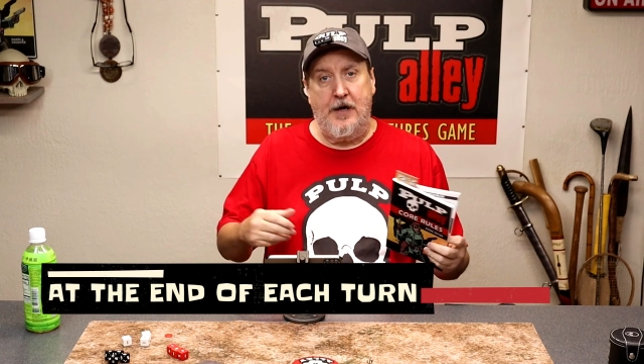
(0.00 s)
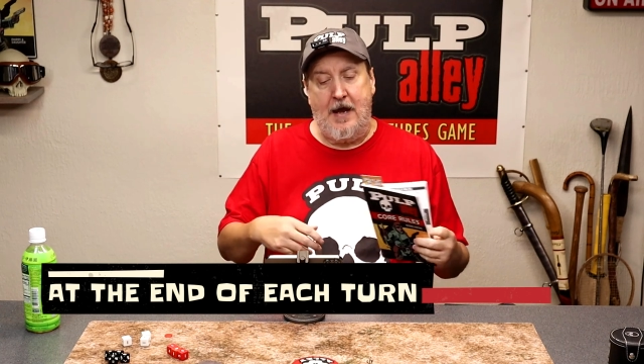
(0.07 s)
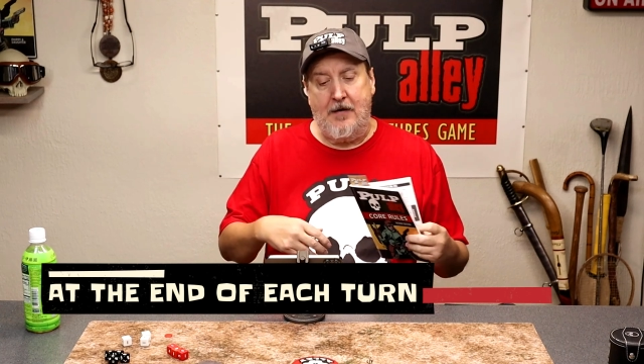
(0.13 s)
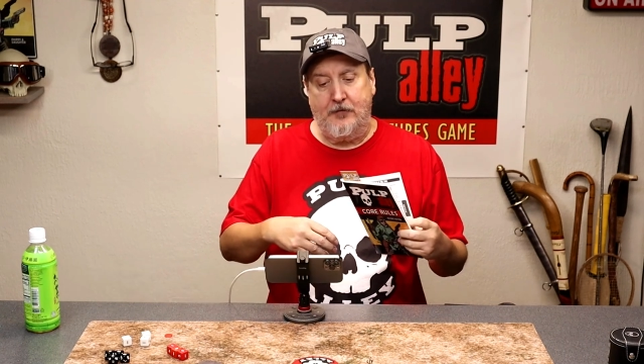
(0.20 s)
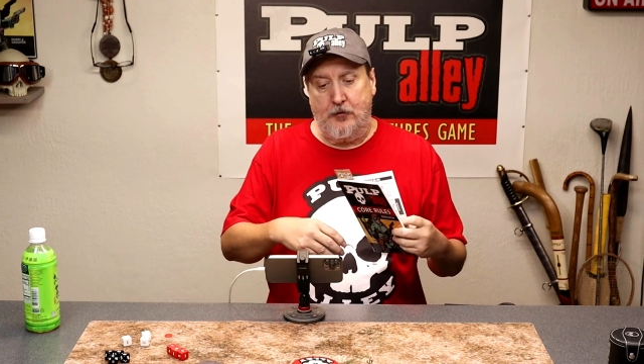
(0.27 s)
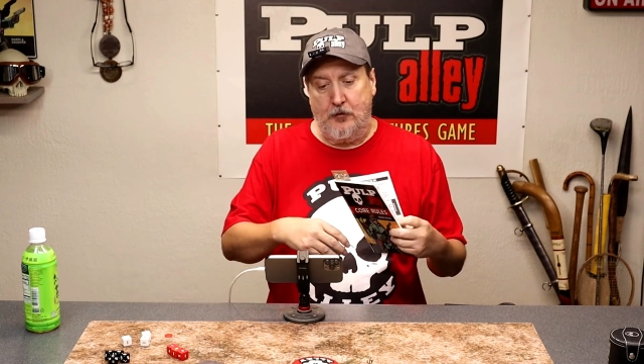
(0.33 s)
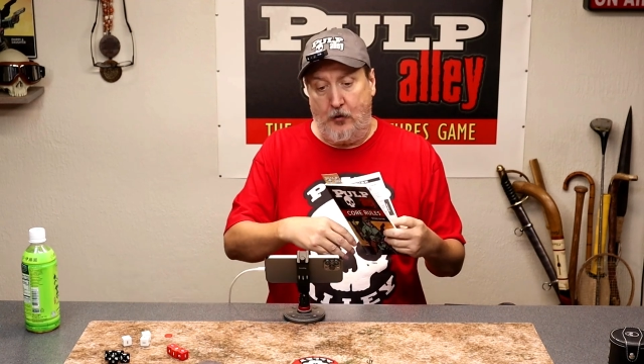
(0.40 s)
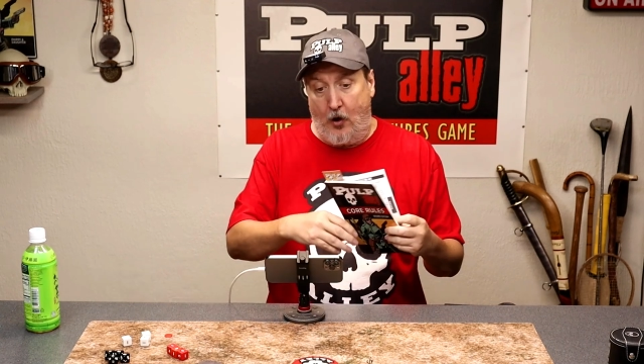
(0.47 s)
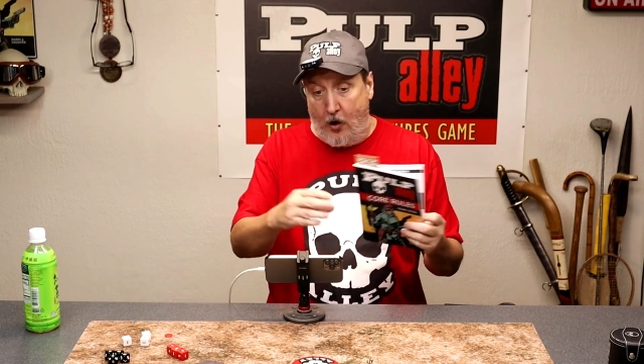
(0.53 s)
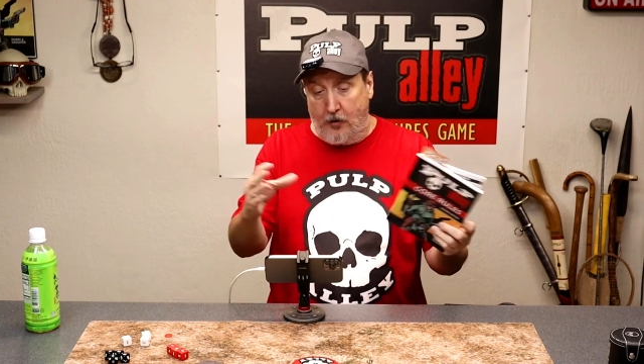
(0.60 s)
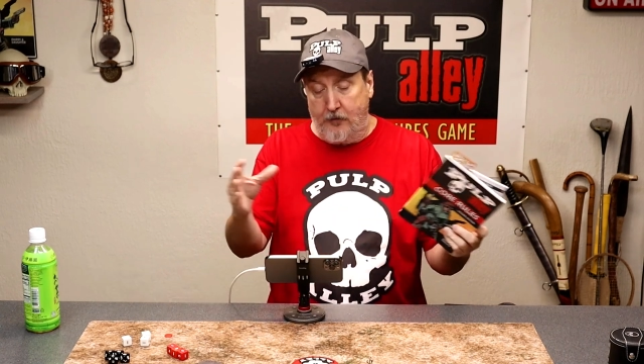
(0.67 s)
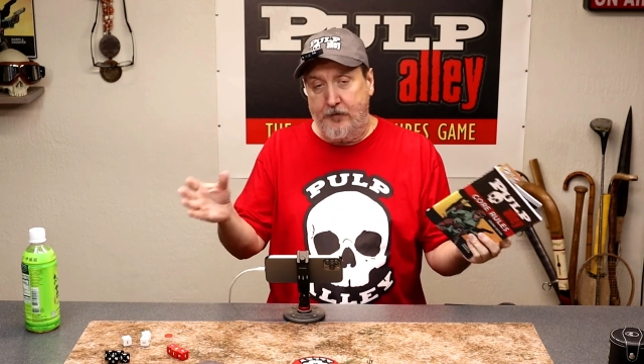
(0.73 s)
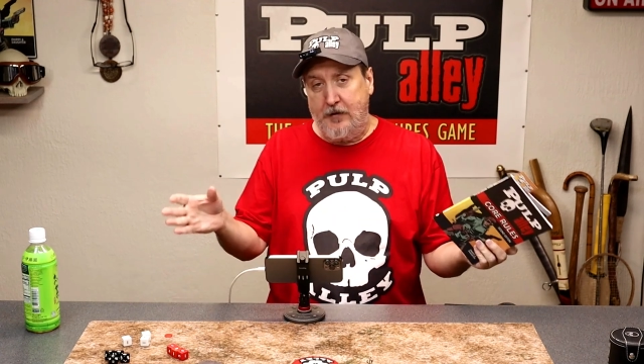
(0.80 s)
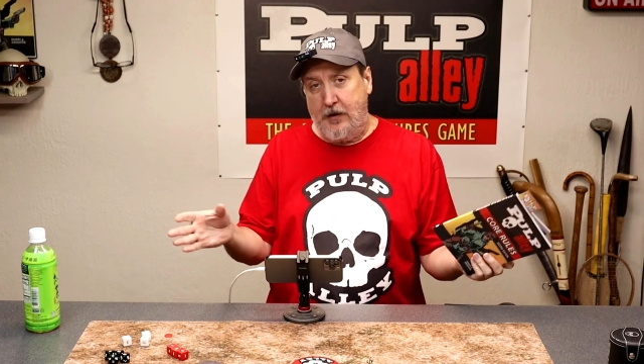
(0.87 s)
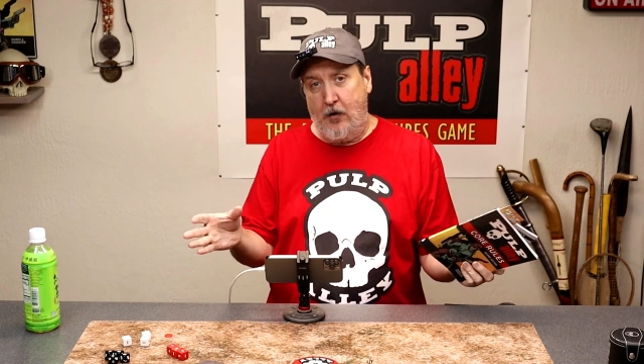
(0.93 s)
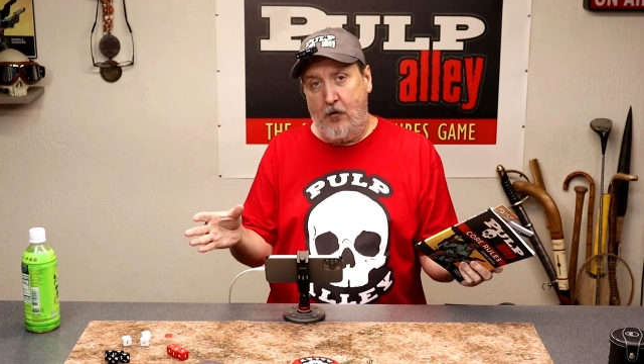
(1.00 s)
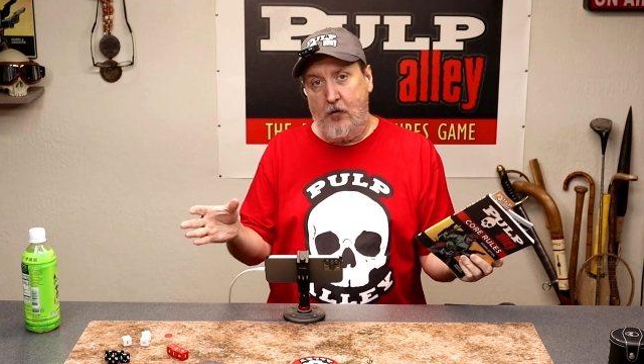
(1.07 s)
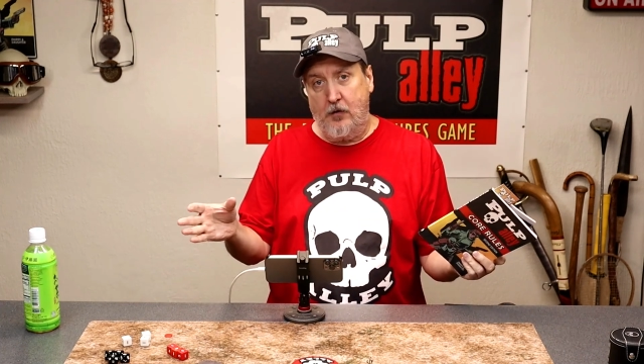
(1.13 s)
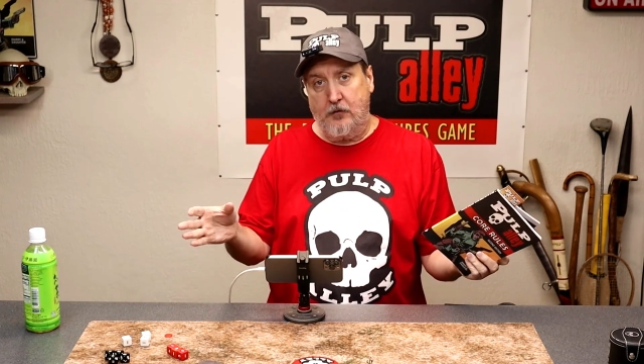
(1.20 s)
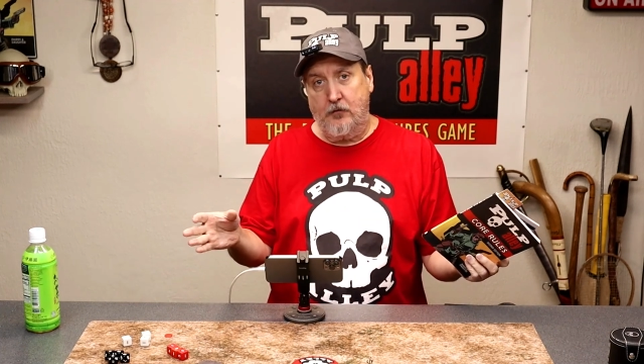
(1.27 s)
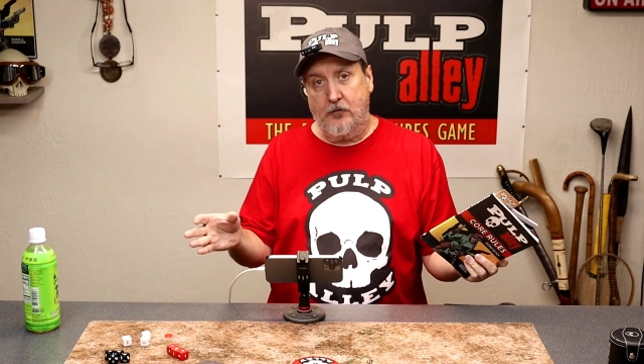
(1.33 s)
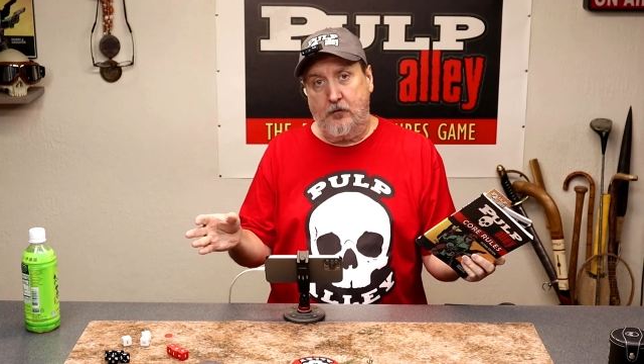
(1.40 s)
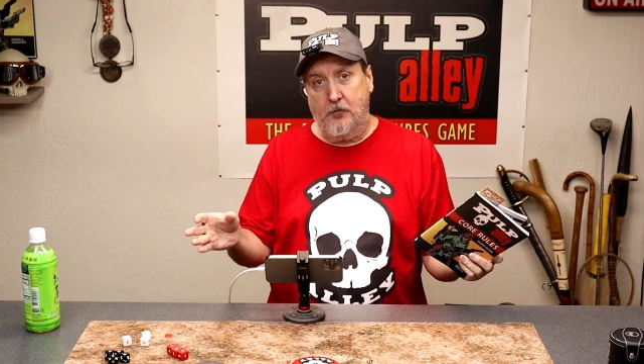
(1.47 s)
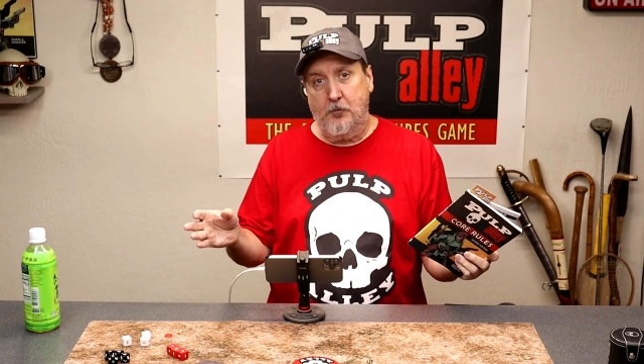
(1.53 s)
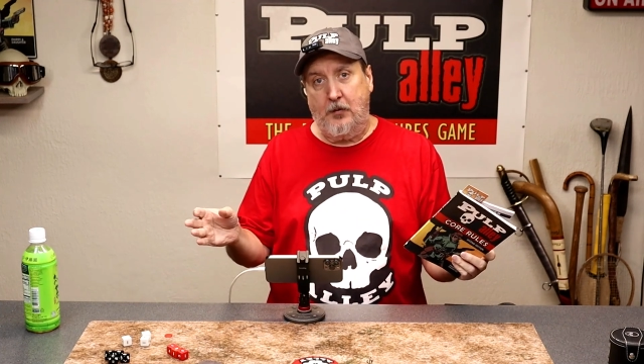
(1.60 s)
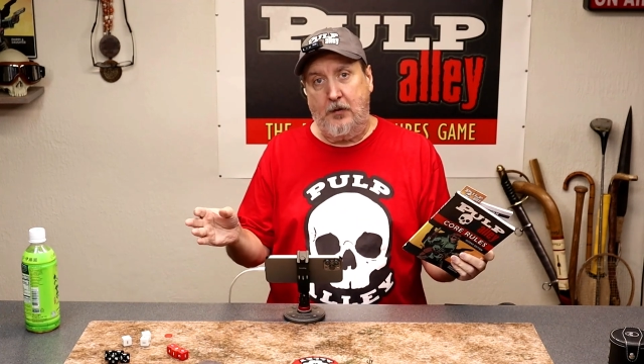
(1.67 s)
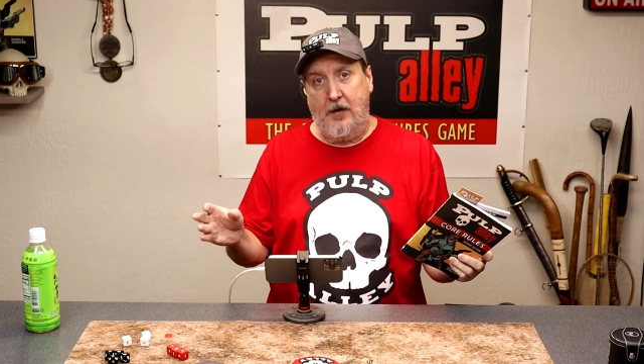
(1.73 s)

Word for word: after all of the characters in